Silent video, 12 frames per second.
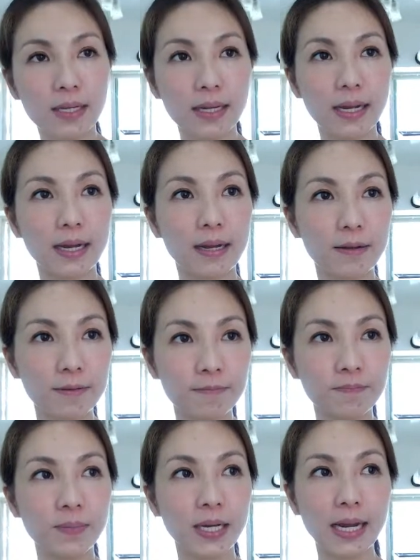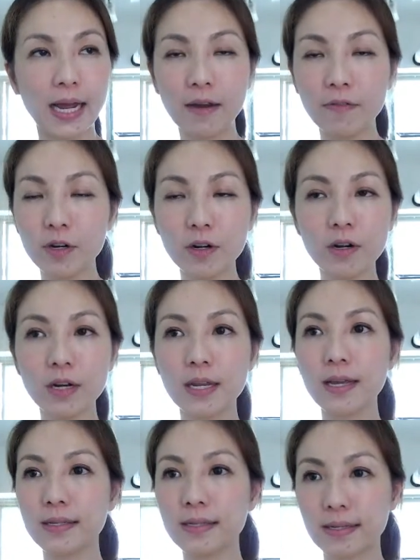But after
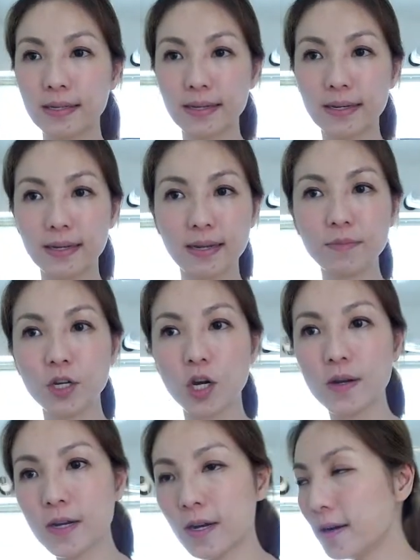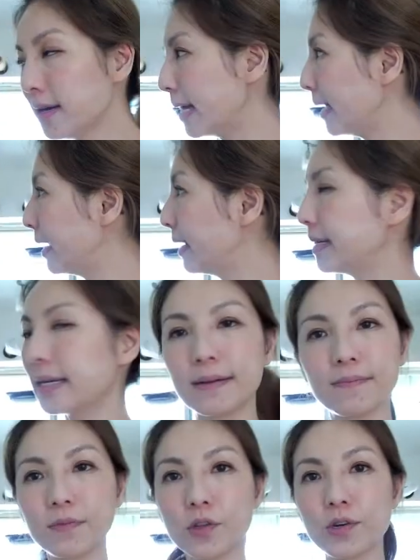he's come to Hong Kong and
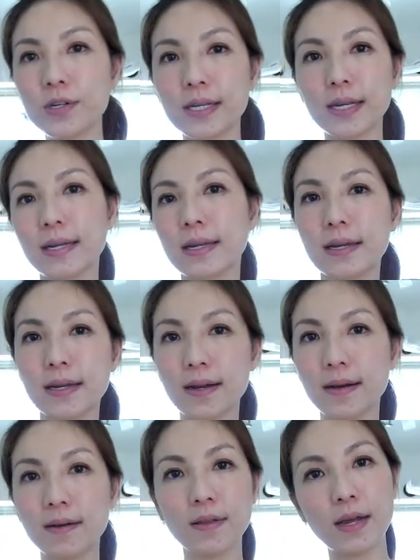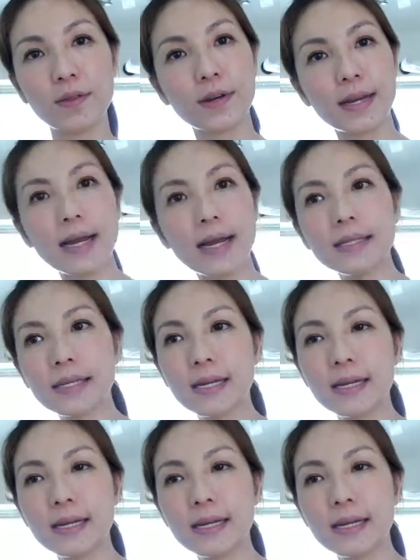there's like all the other cats,